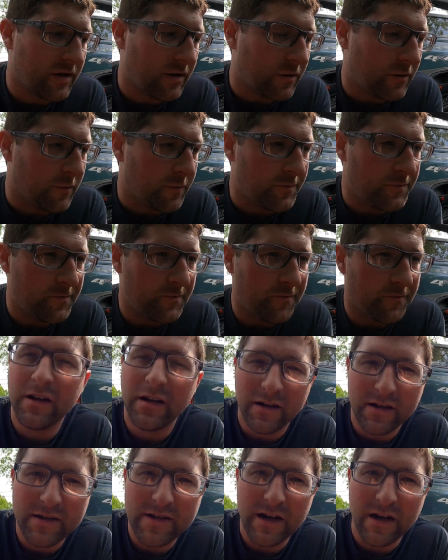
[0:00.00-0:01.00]
So
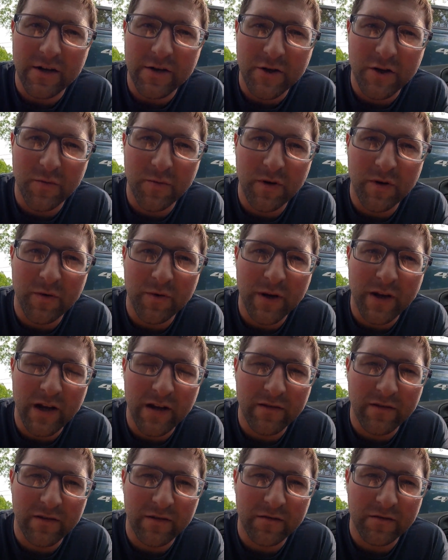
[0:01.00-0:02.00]
that's how it should be when you
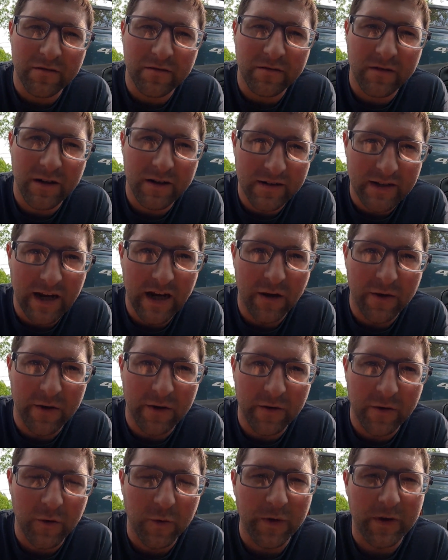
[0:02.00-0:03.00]
have a dialed
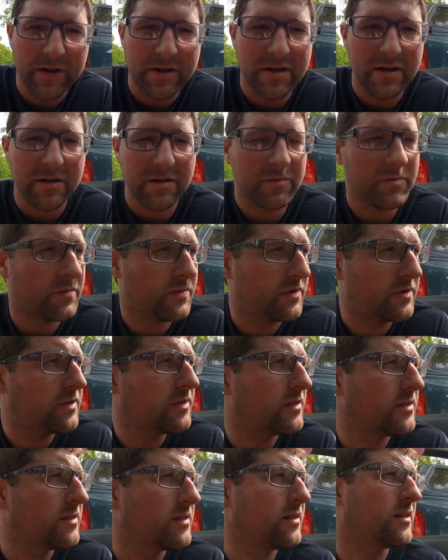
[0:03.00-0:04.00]
in cooling system,
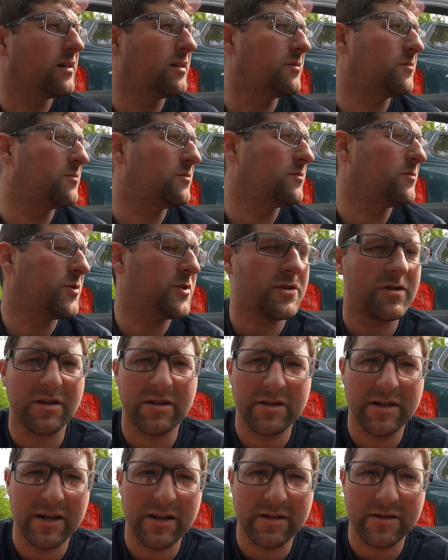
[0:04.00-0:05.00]
which
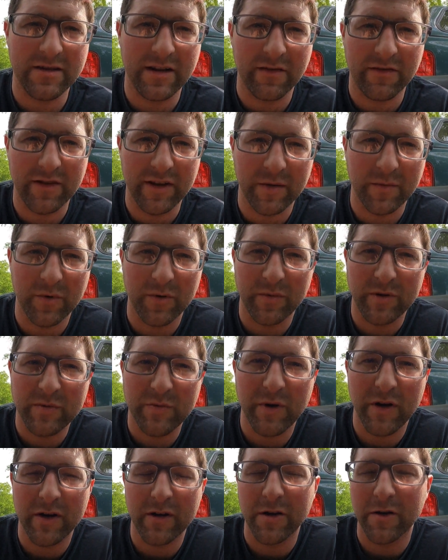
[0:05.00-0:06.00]
this has everything pretty much
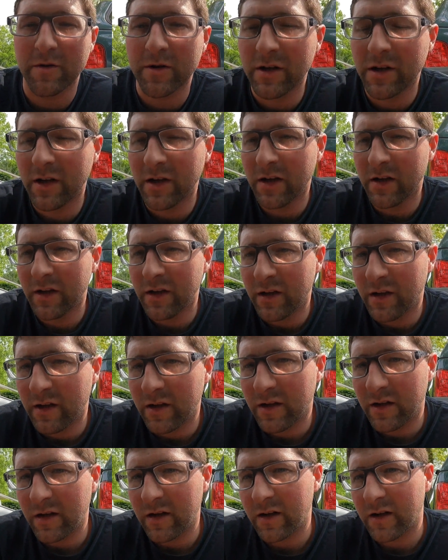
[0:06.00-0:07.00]
brand new.
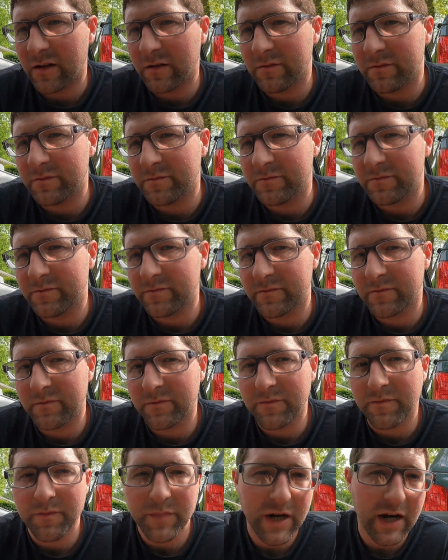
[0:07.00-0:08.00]

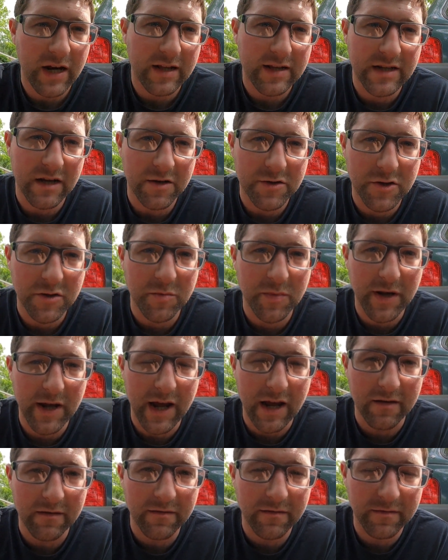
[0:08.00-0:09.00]
Yeah, that's how it should
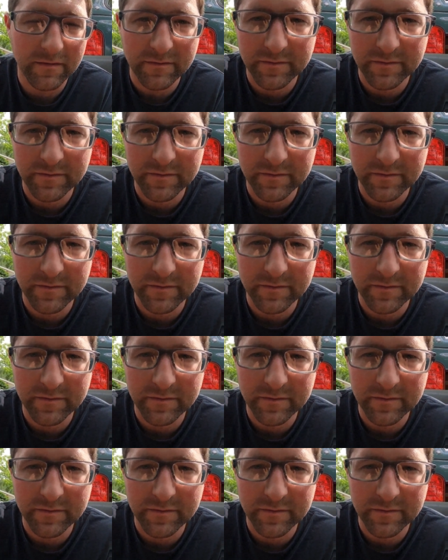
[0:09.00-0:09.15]
behave.